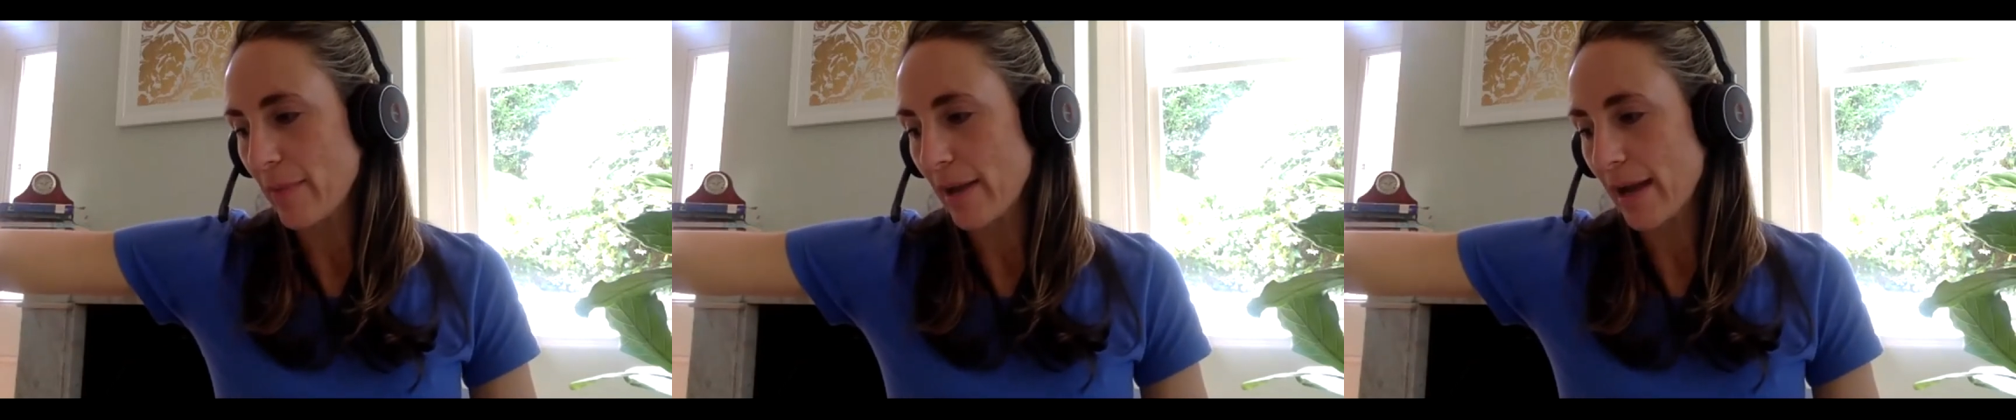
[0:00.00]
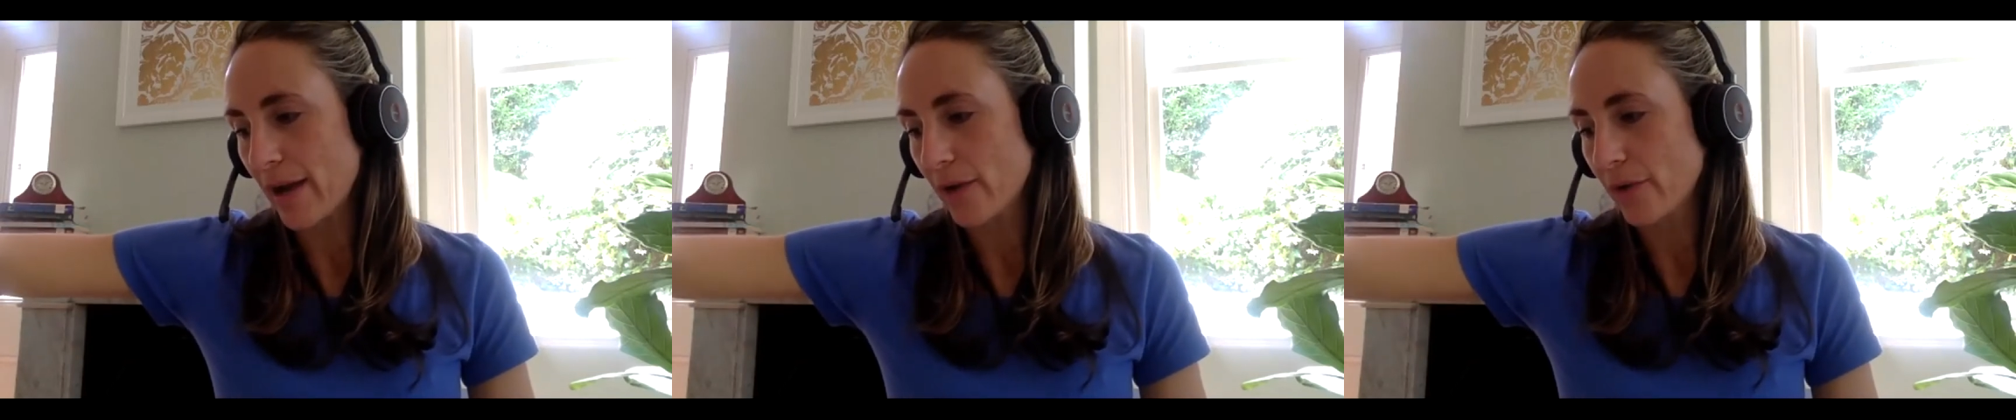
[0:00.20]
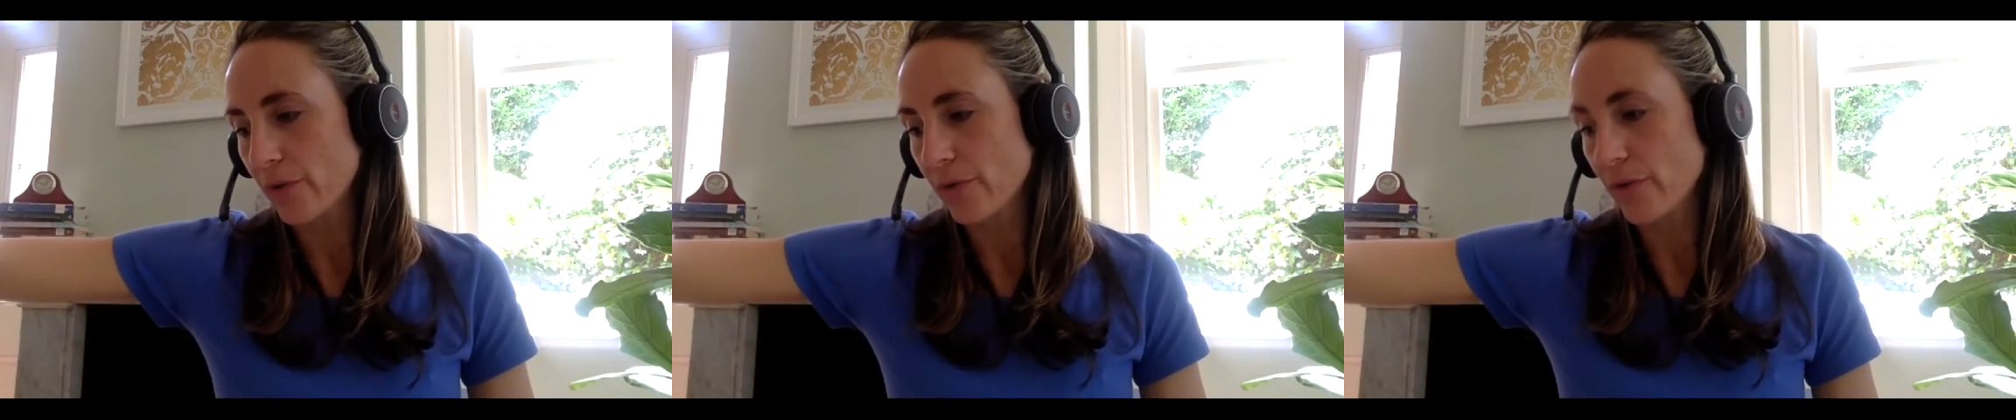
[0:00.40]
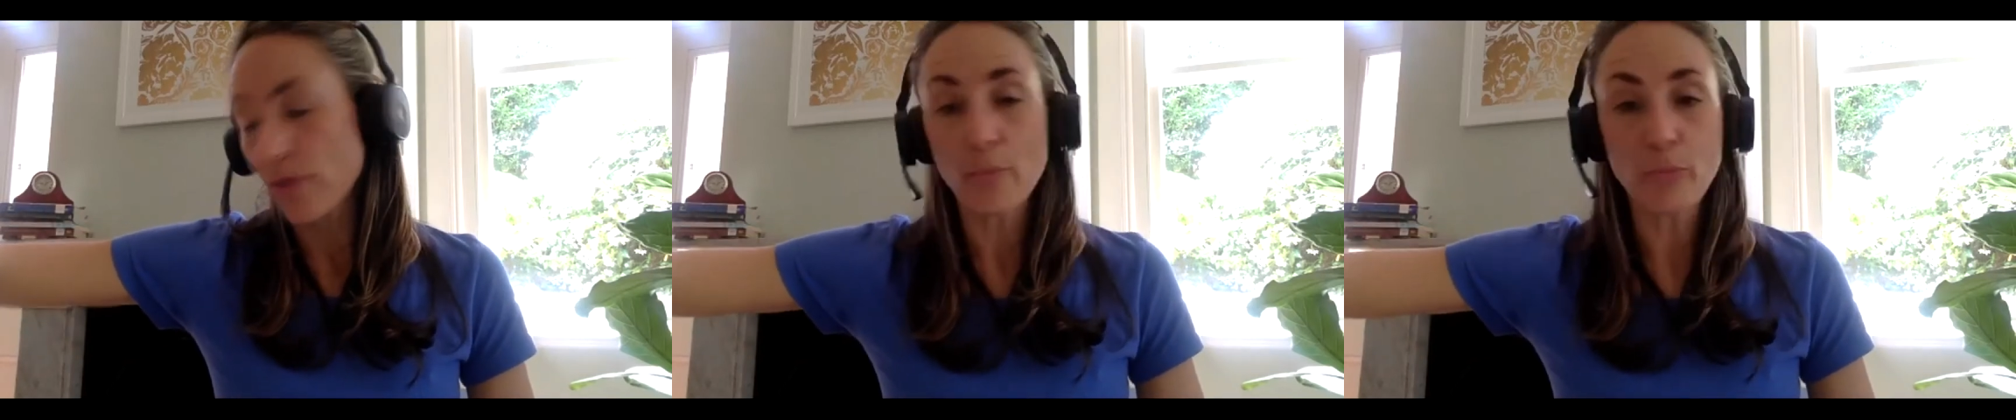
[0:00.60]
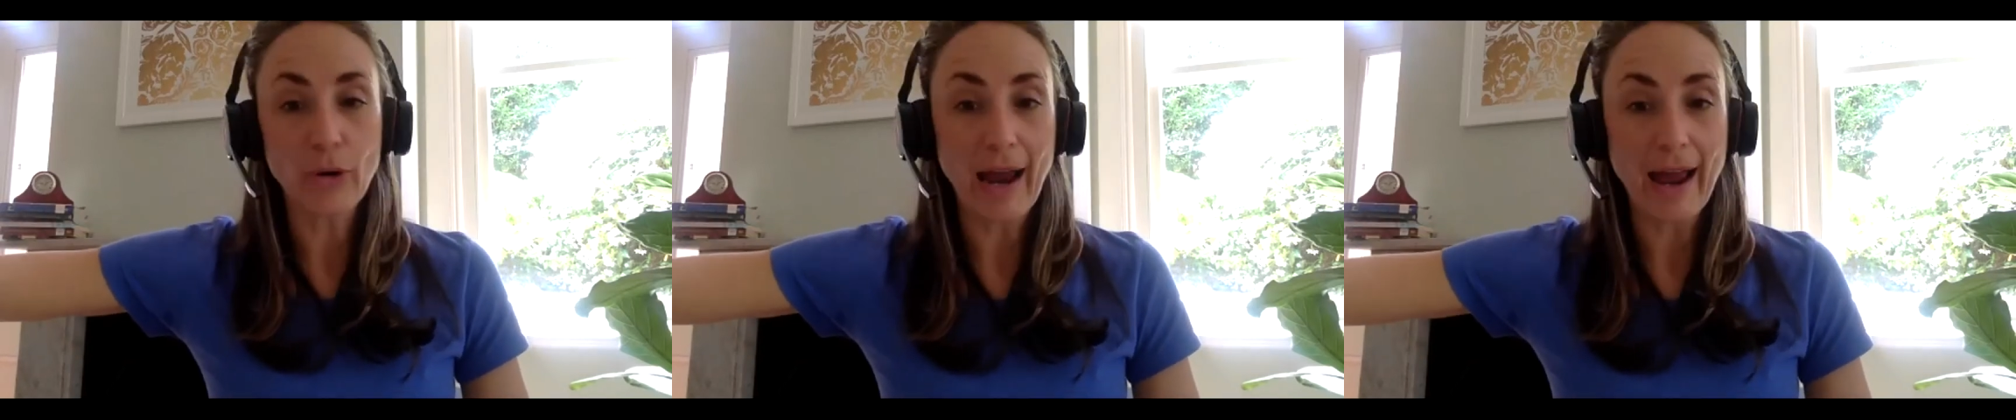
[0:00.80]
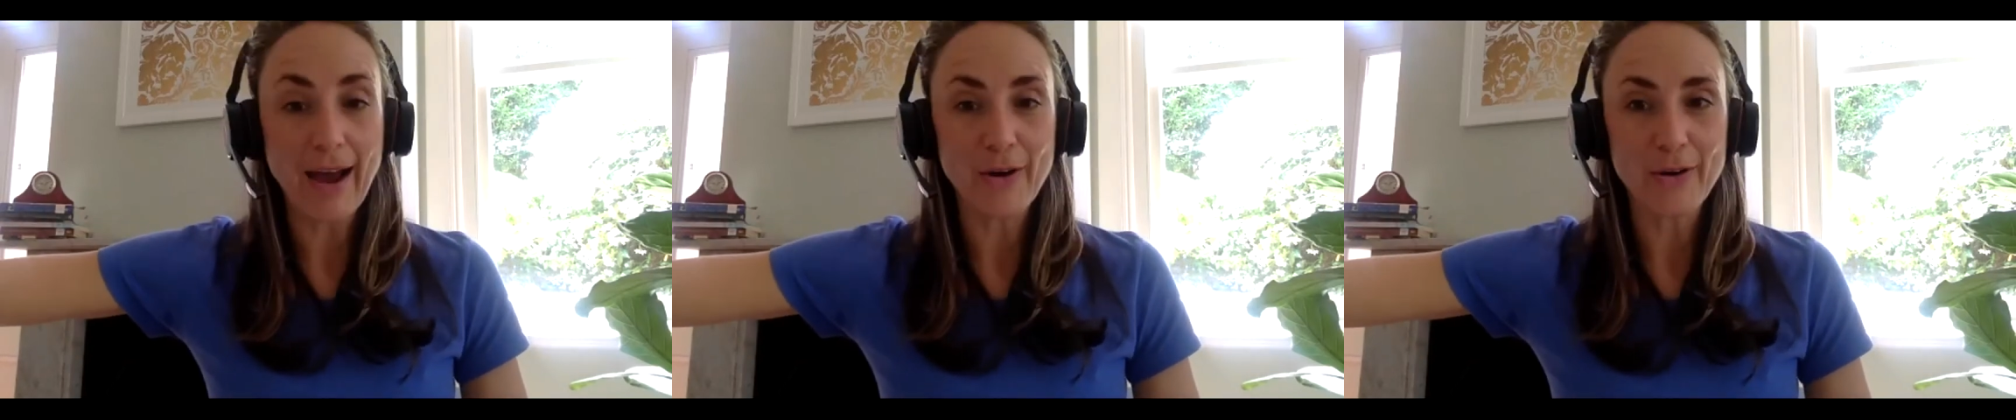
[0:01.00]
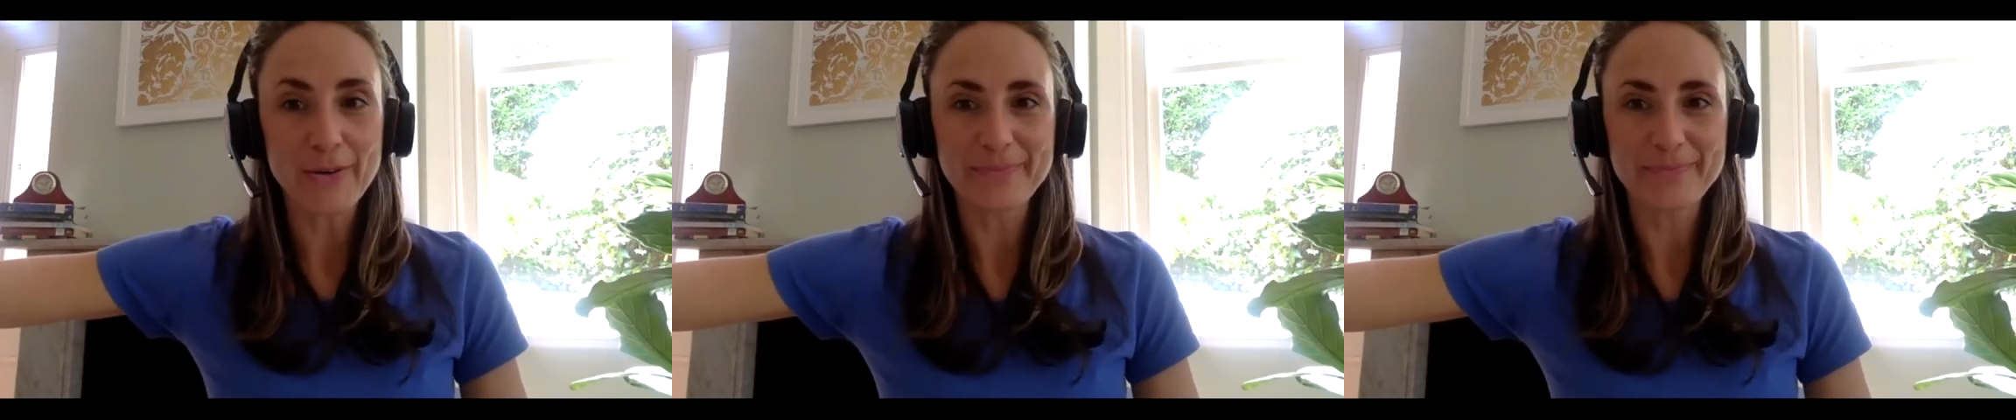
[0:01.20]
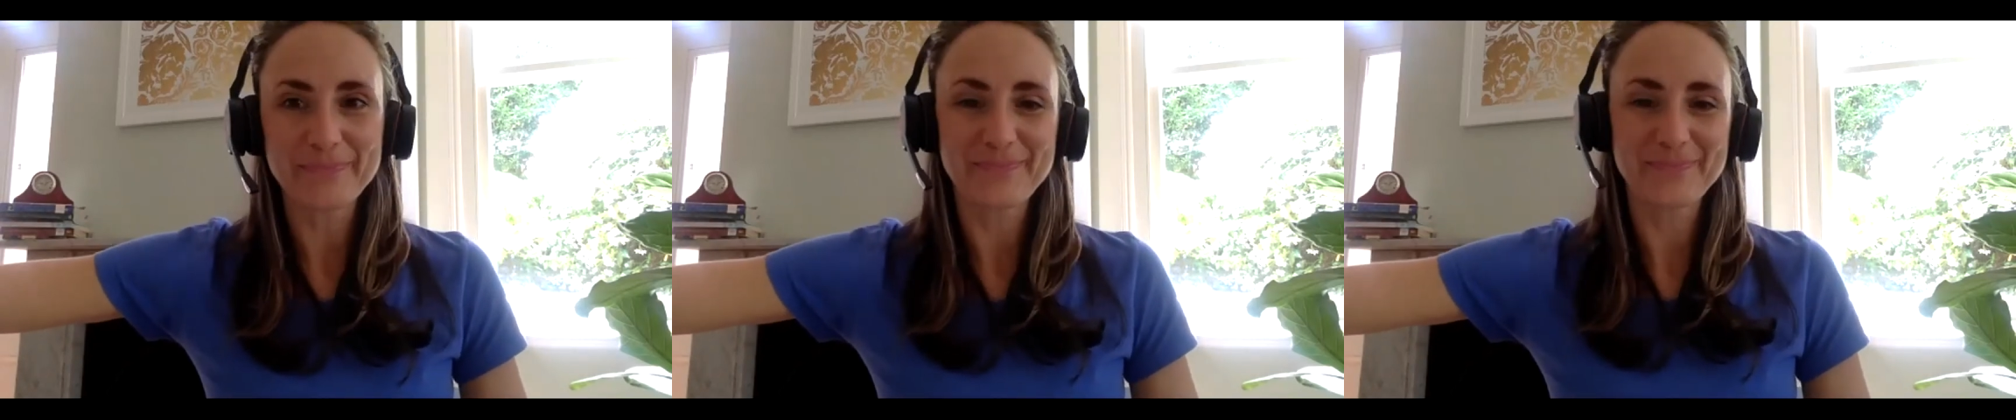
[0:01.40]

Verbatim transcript: about the brow.